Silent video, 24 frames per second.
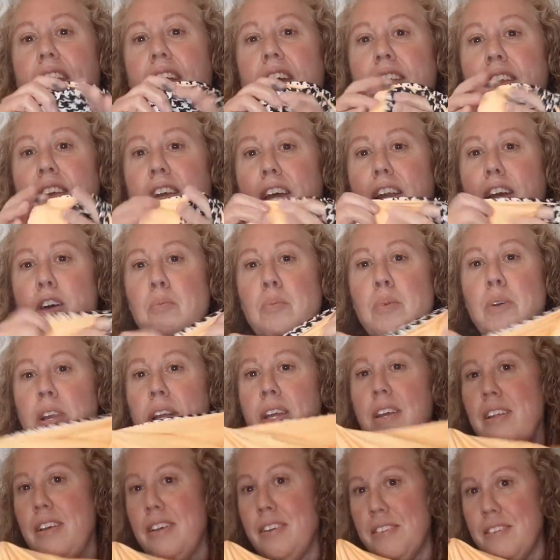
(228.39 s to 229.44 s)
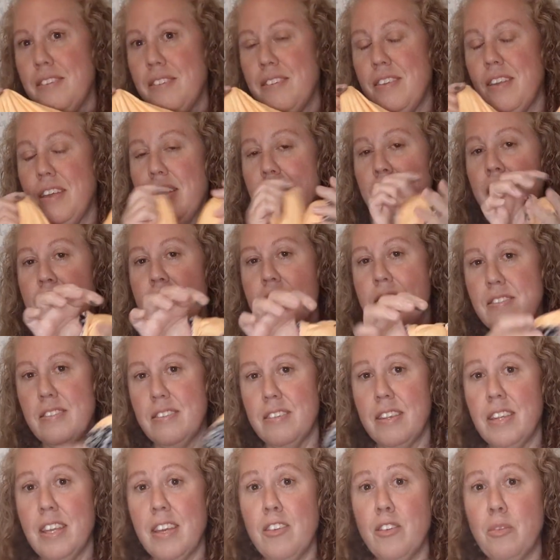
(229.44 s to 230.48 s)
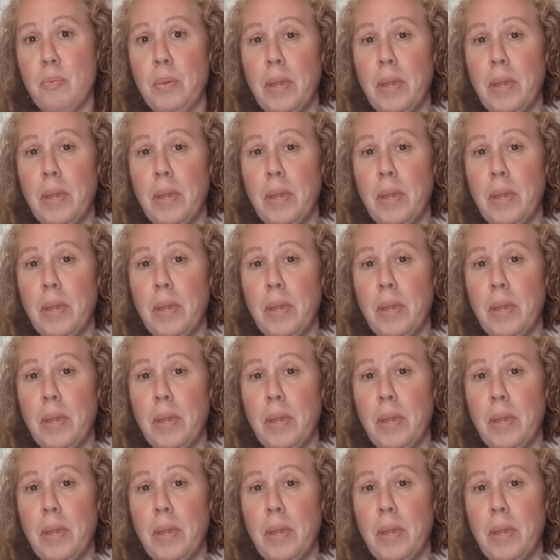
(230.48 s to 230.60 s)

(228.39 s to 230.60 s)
And look at how pretty it is. These